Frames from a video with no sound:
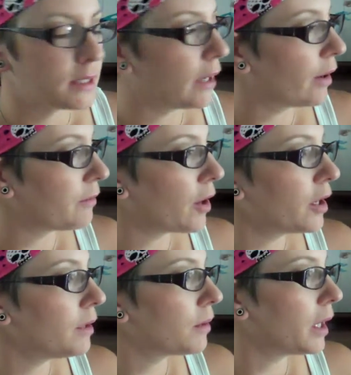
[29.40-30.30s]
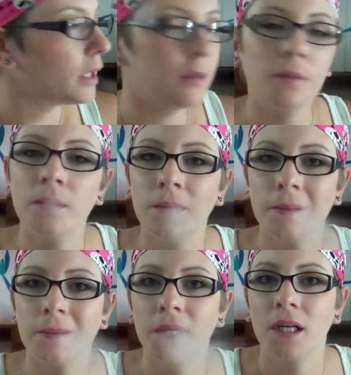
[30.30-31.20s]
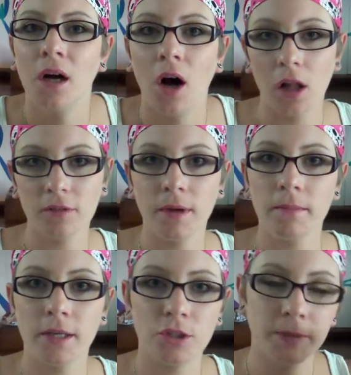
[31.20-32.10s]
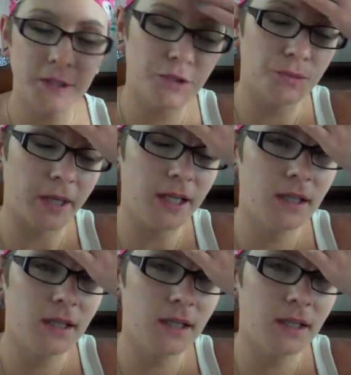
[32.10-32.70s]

Now I've already run all of my measurements through my